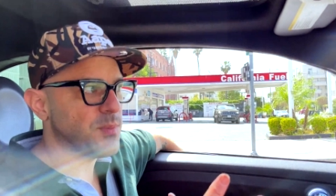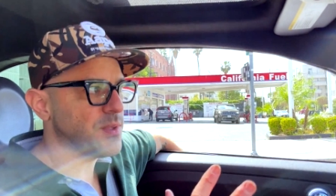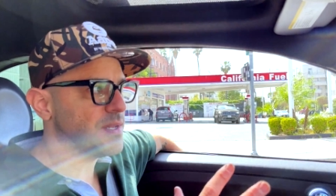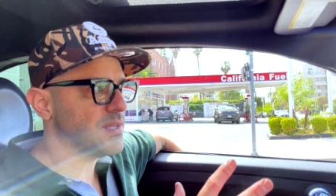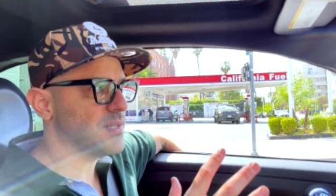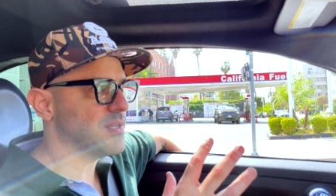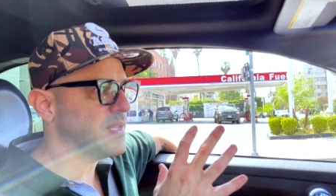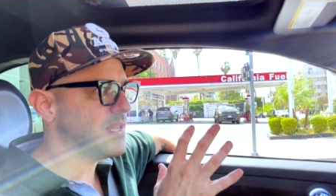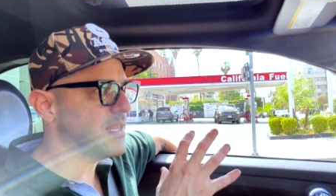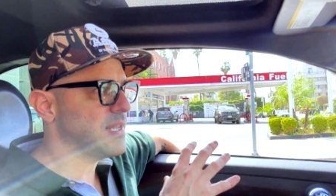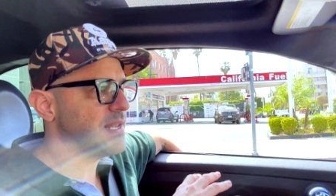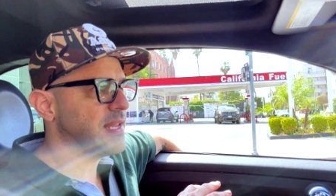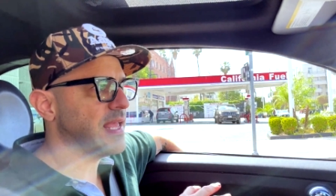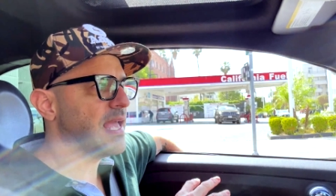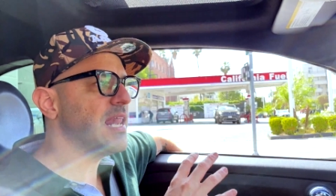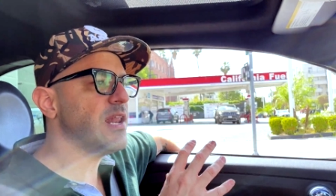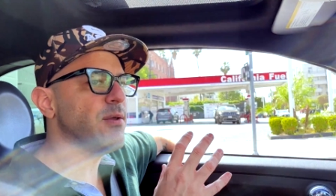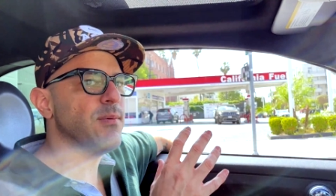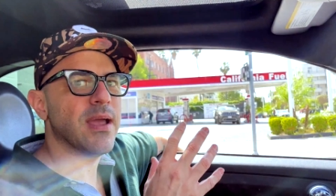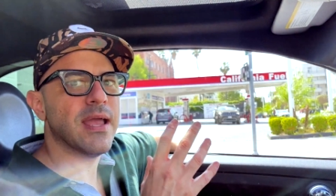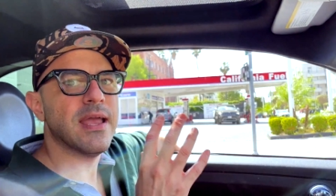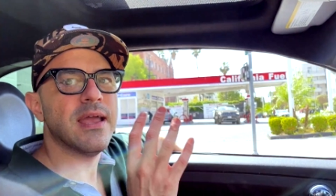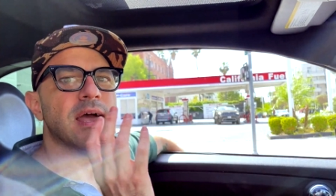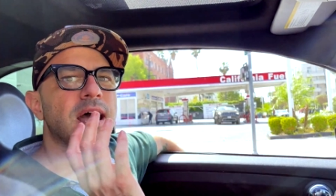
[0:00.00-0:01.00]
And, and
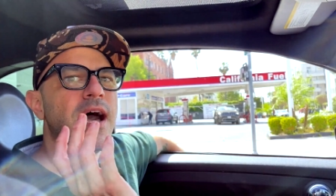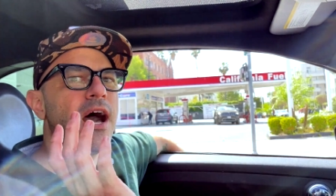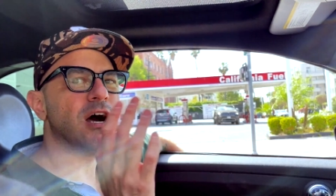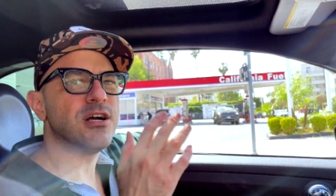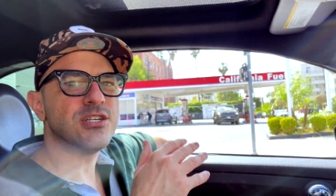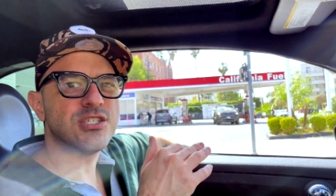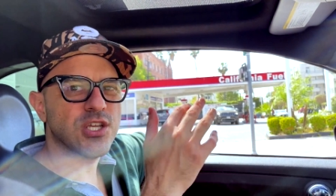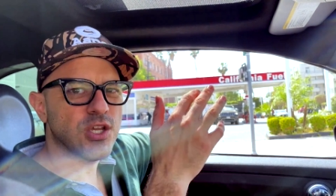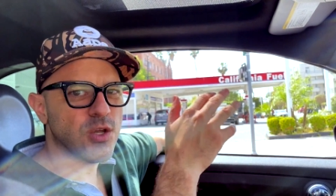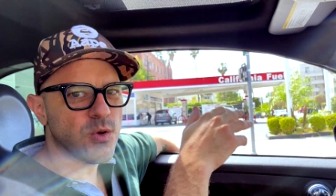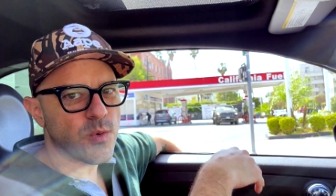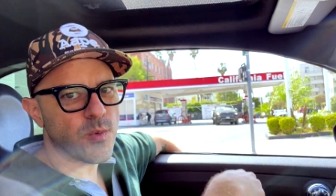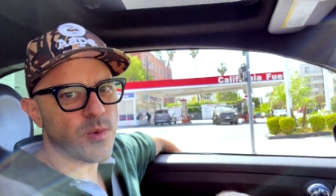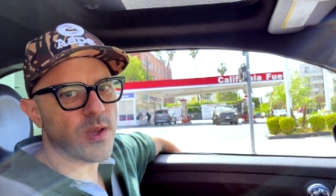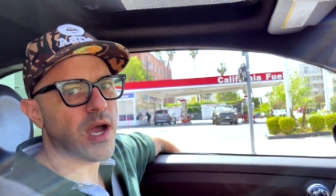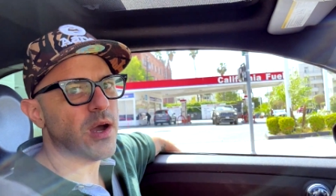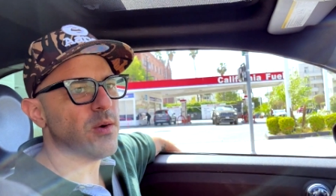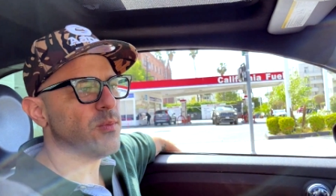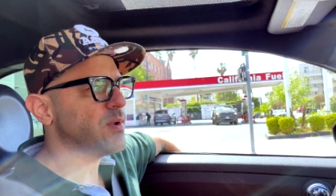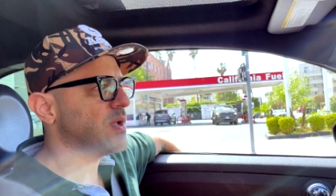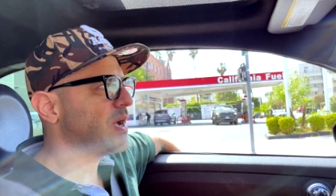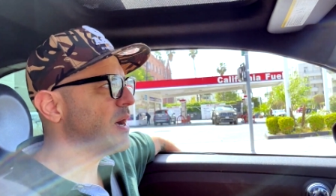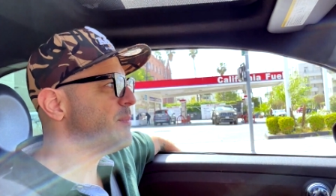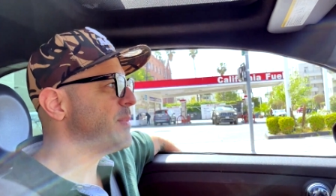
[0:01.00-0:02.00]
anyway, I'll show you what we got
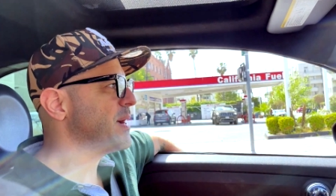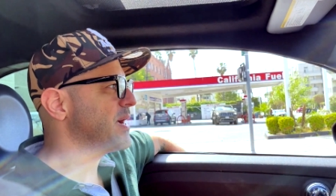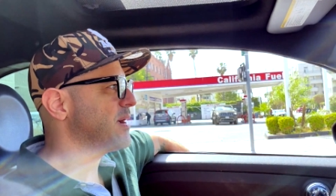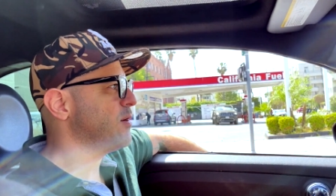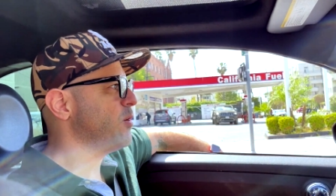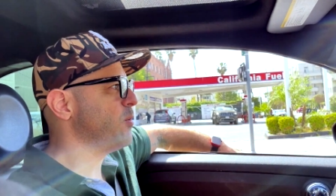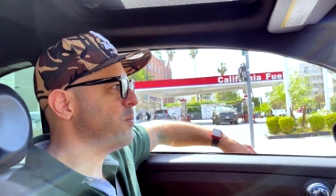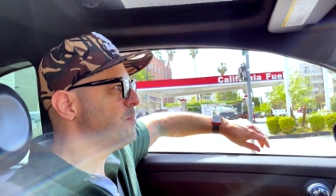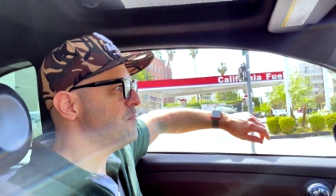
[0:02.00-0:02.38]
when we got back home.